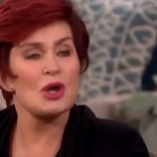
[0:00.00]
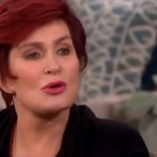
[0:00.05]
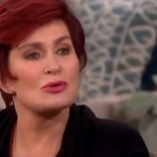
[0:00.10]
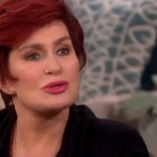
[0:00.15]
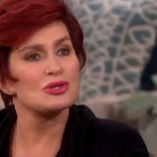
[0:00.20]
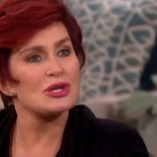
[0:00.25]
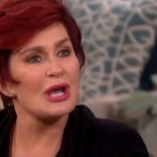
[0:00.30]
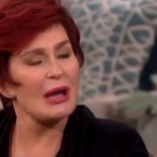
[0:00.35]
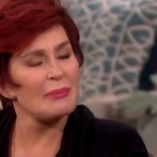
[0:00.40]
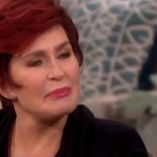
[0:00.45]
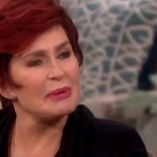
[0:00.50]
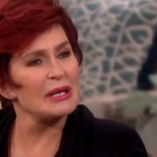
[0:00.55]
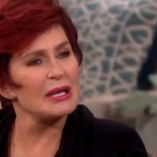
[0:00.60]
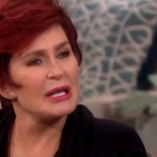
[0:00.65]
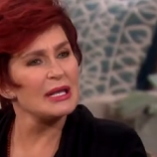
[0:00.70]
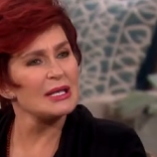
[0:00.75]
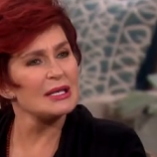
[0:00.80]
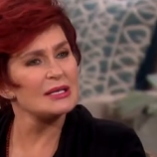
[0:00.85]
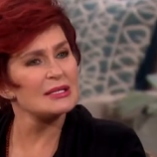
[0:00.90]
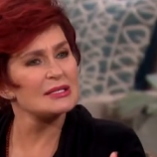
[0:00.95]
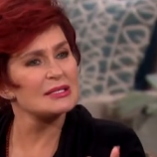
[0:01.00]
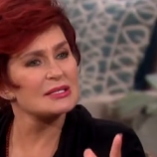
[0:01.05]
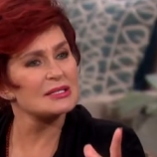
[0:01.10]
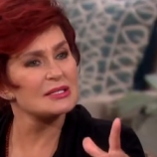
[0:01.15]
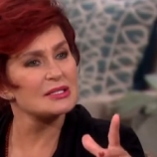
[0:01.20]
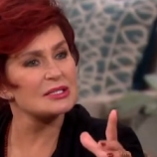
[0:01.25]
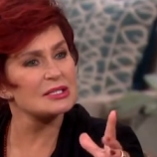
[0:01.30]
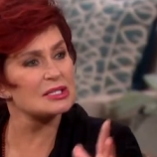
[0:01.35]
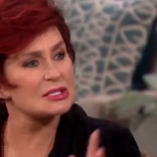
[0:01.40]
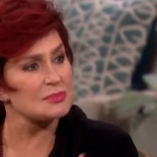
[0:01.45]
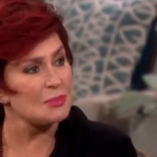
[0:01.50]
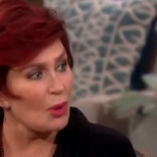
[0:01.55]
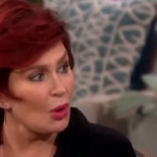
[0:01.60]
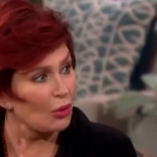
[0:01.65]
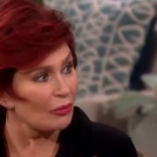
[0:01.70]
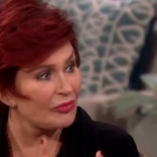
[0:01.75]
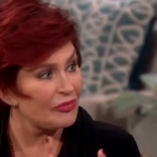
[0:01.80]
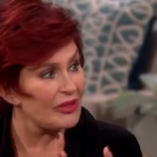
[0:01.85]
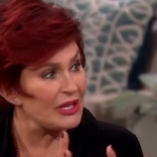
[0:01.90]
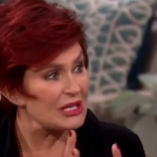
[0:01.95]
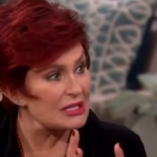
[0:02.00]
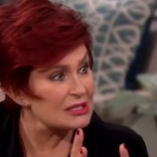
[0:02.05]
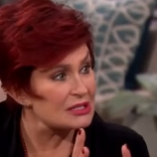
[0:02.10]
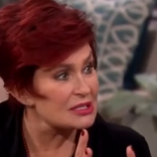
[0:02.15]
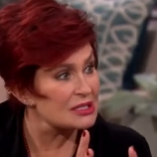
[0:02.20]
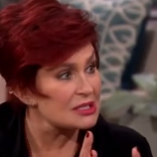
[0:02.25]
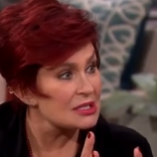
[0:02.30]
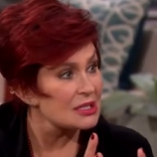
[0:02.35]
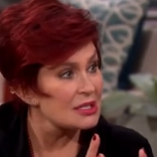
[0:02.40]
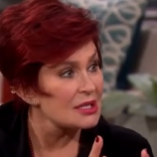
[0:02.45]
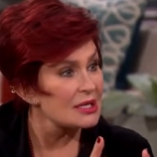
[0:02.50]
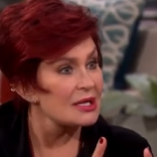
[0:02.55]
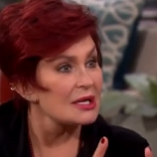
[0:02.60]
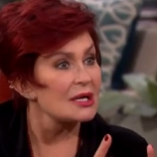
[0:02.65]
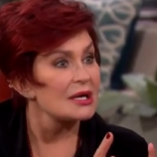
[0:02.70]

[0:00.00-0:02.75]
no, Japanese. Are you talking small feet? Spot that